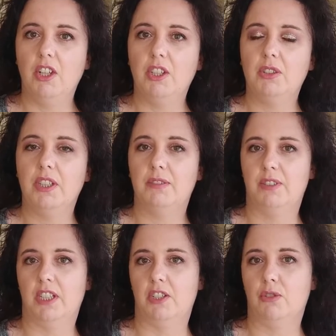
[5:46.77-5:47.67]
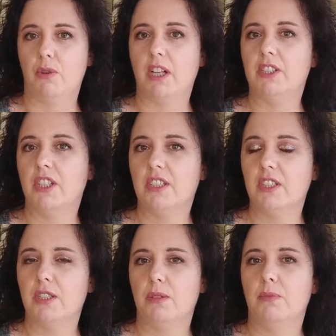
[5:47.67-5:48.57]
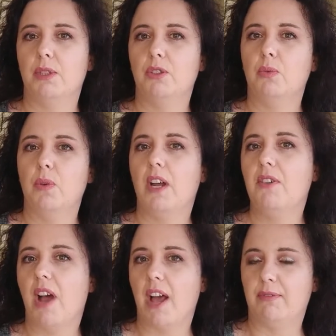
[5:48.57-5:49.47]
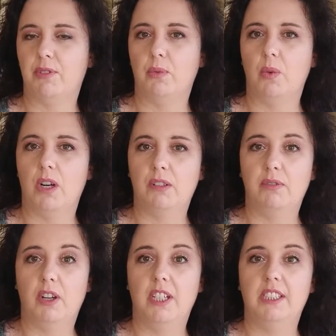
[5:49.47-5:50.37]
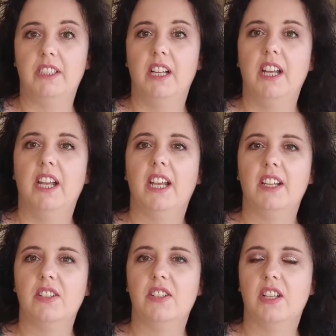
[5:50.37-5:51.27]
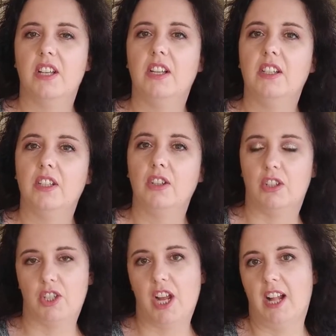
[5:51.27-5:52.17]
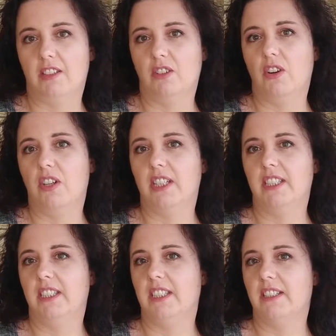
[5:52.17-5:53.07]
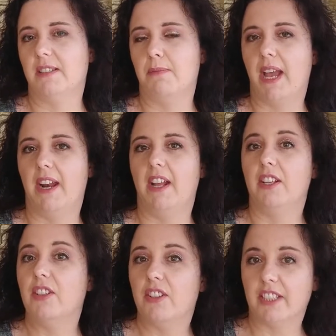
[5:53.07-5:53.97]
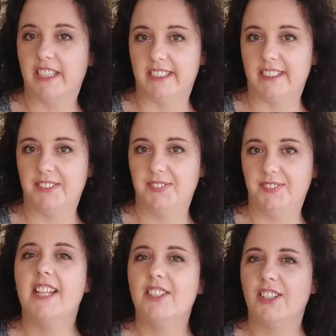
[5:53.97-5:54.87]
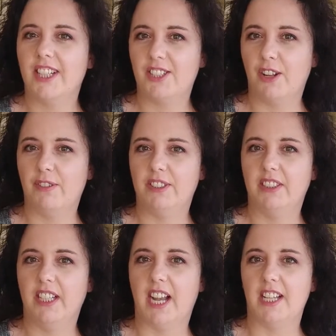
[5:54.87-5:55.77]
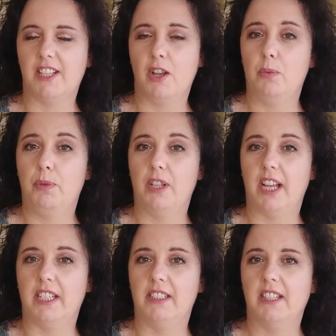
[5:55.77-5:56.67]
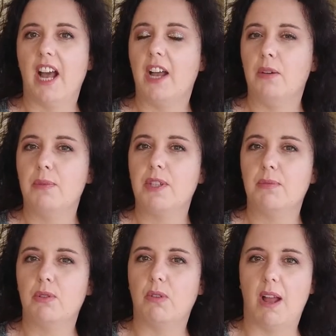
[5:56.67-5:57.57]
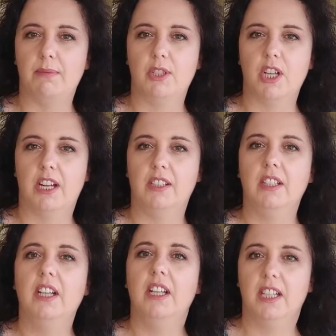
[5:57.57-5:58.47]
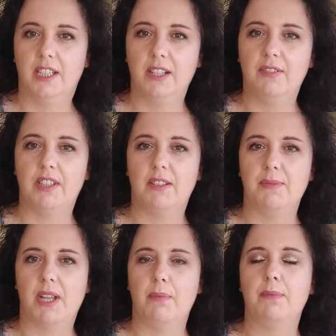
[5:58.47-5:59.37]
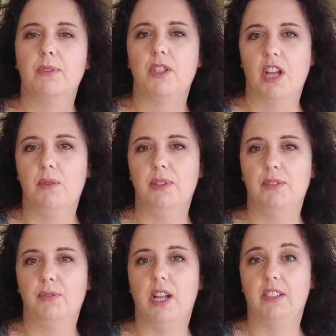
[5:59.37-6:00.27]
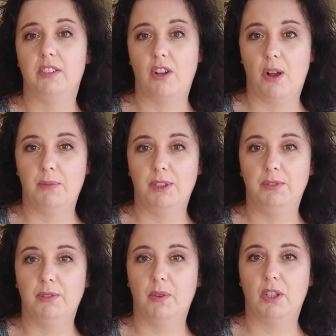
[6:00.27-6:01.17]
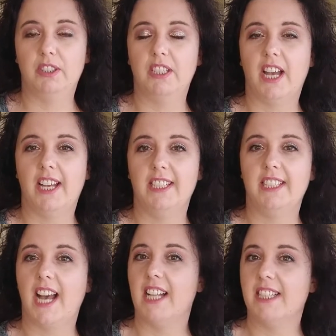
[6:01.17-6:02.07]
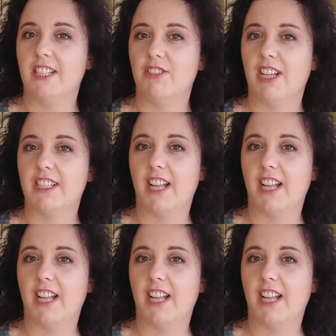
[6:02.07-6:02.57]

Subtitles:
You give the instructions, but the one who have to work for it is your child, or in this matter, your kid. And so that's all for today, guys. I hope you like it. I hope you subscribe to the channel, give a thumbs up, share with a friend, comment if you want, and I'll see you next